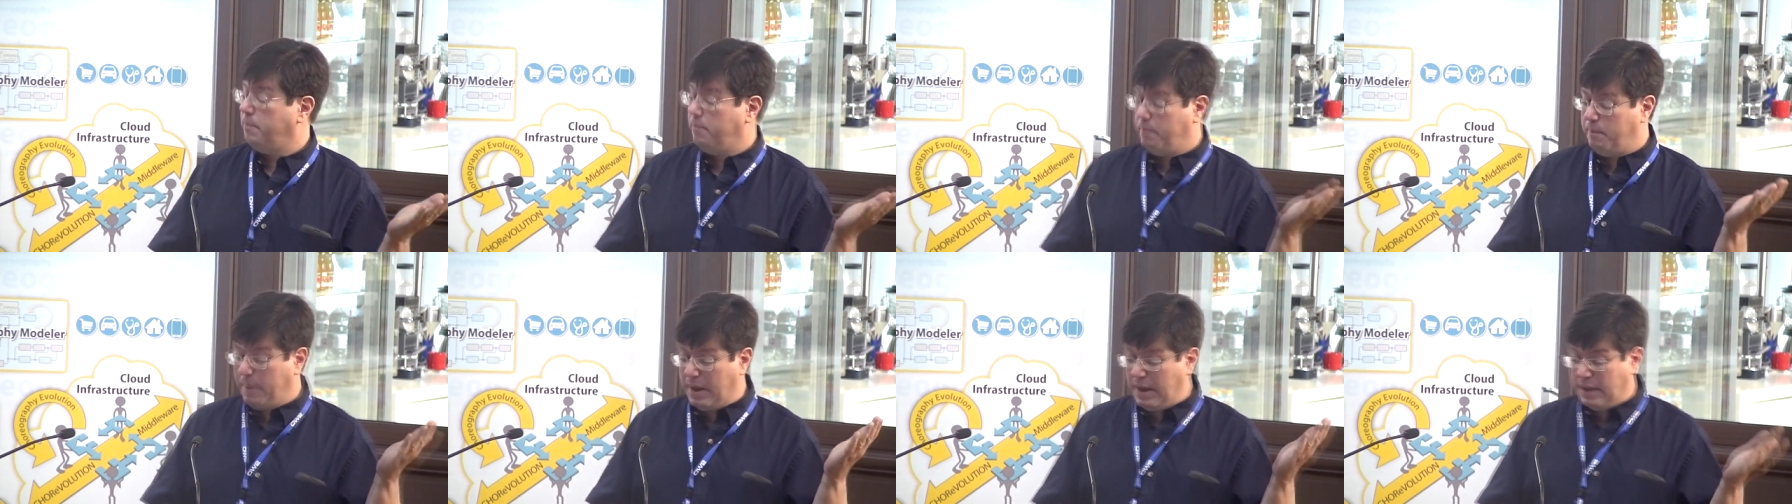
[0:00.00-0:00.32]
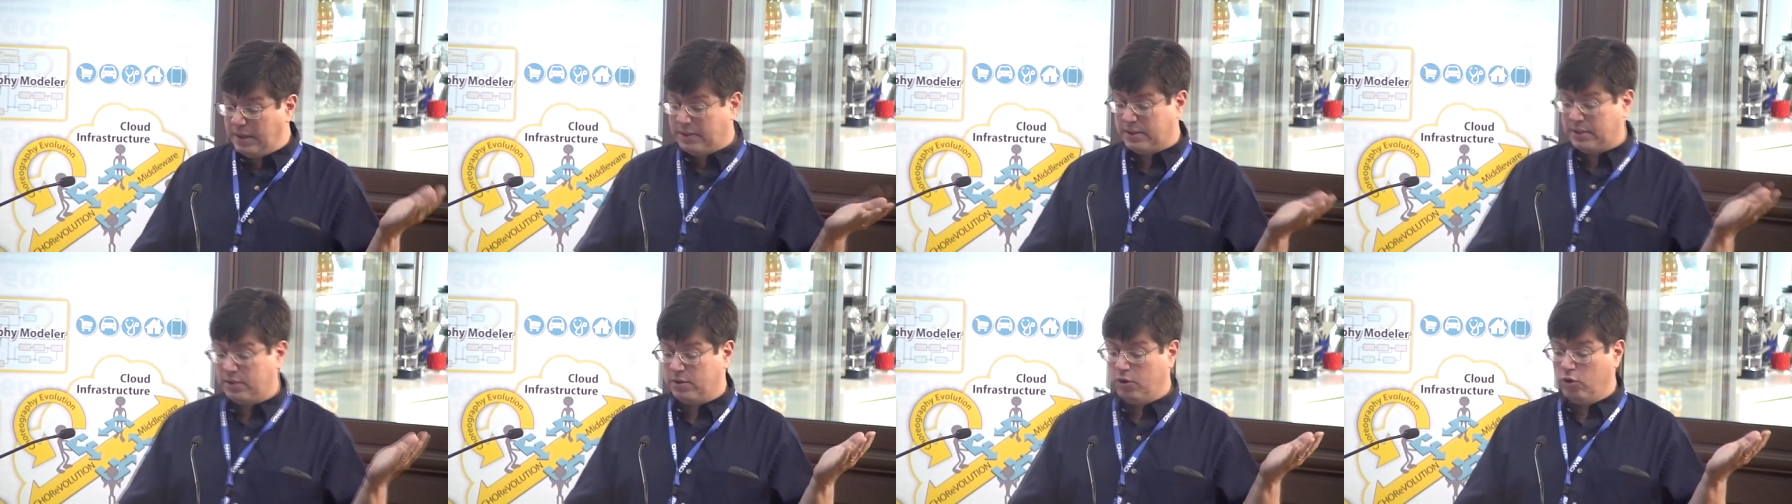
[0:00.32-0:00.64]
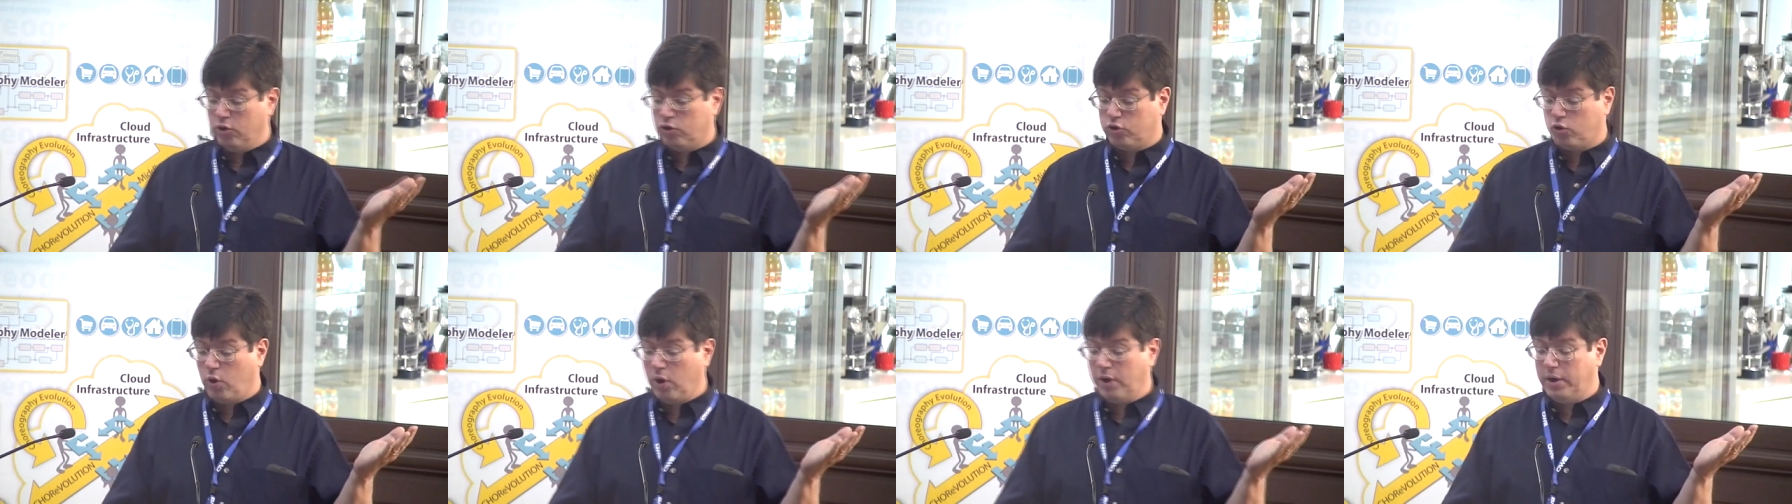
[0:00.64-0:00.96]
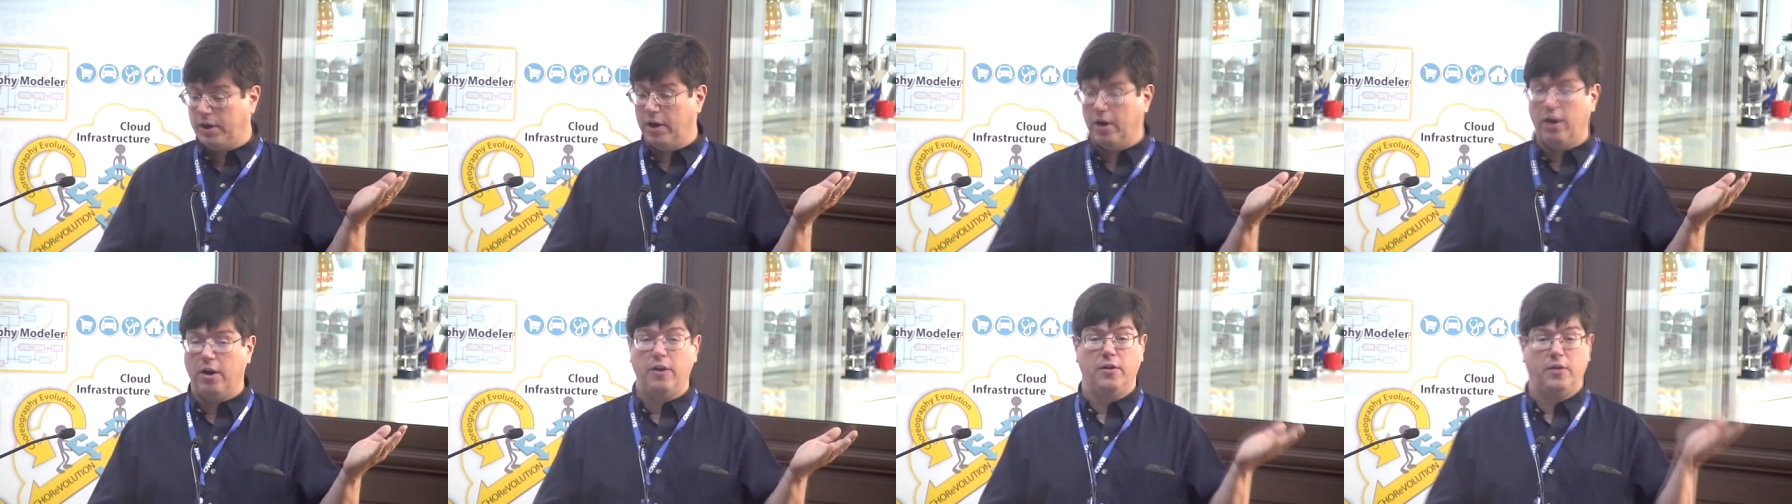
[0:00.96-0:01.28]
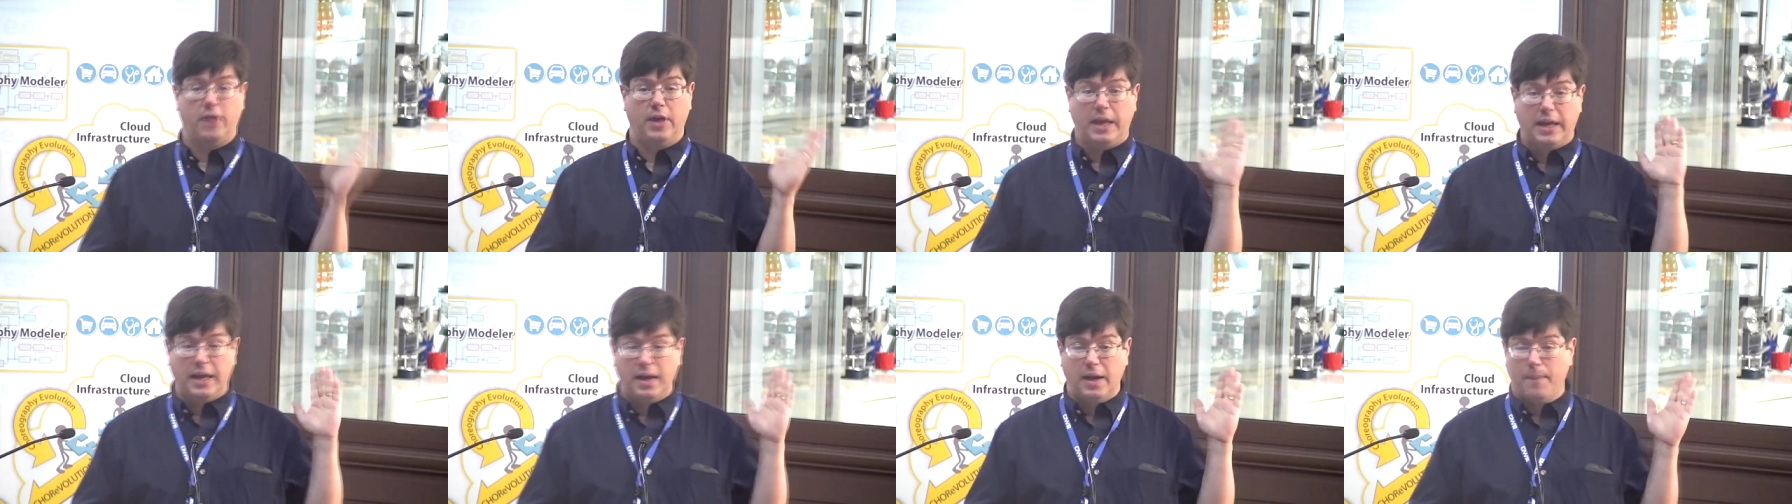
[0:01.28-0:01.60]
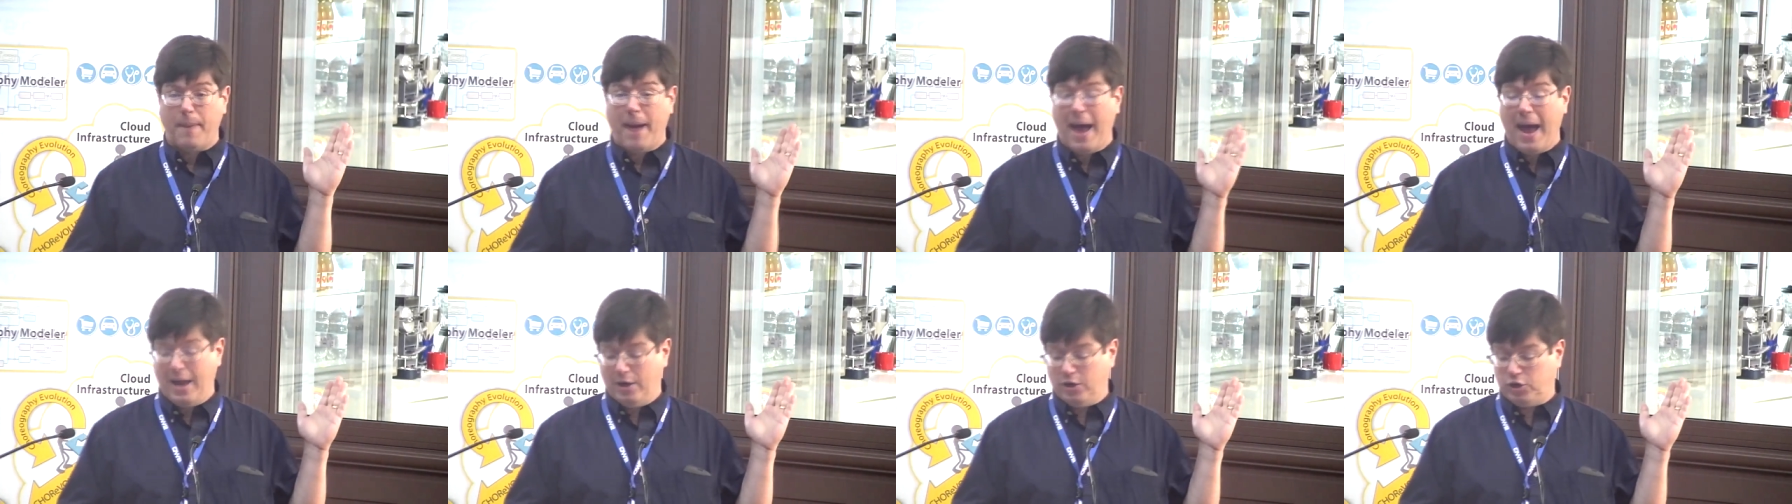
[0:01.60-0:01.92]
meets those criteria, they get a
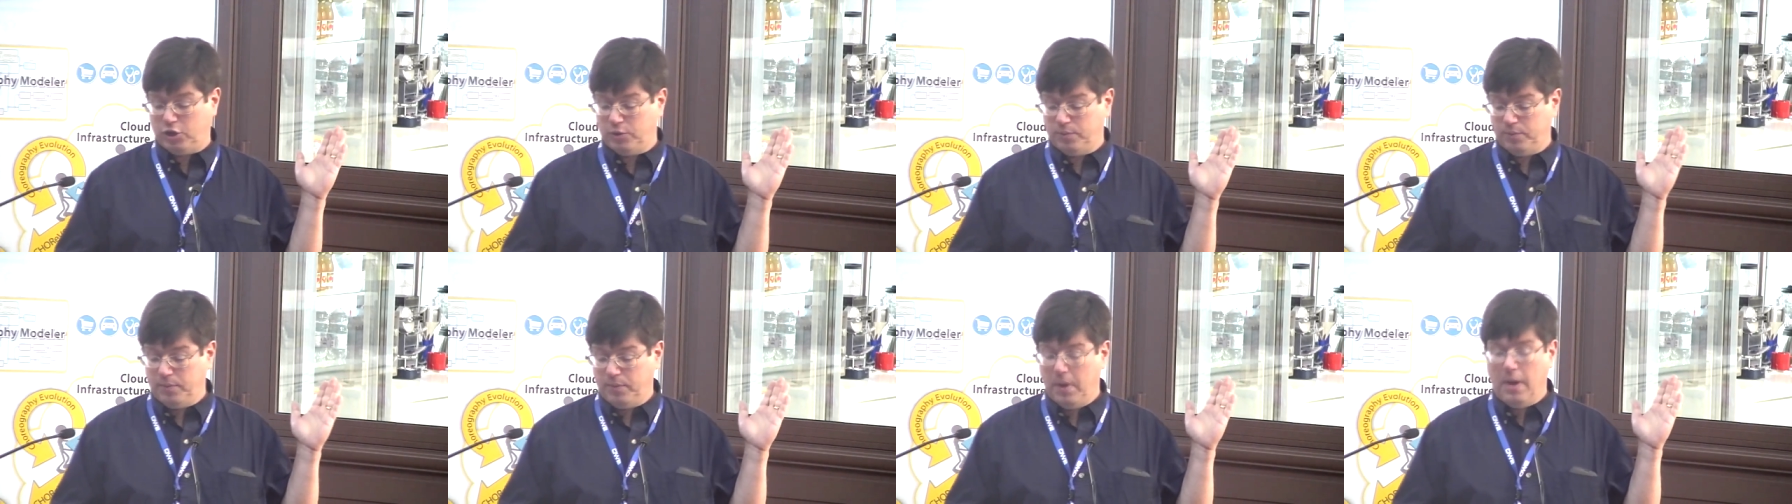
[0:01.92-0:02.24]
badge.